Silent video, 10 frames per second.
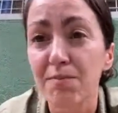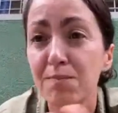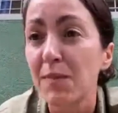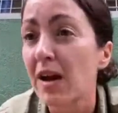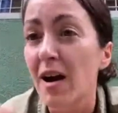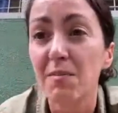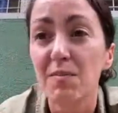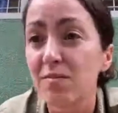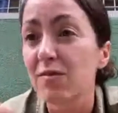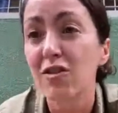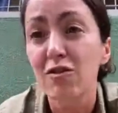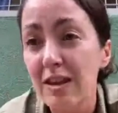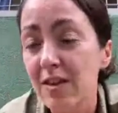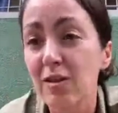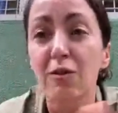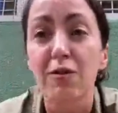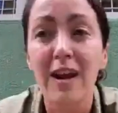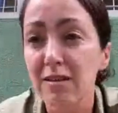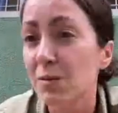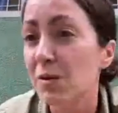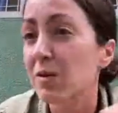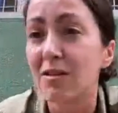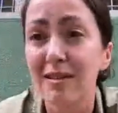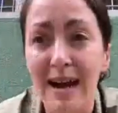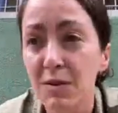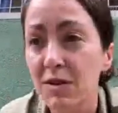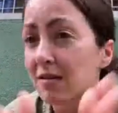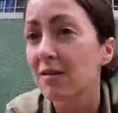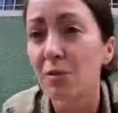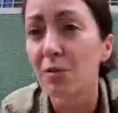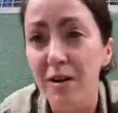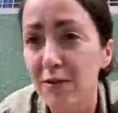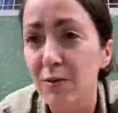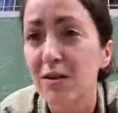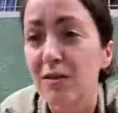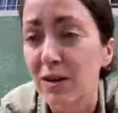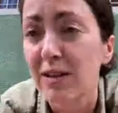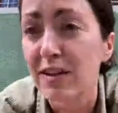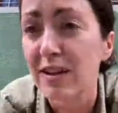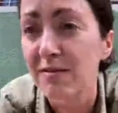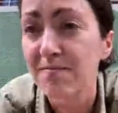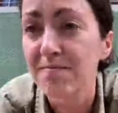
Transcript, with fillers: become strengthened or flexible or adapted to whatever world we're living in.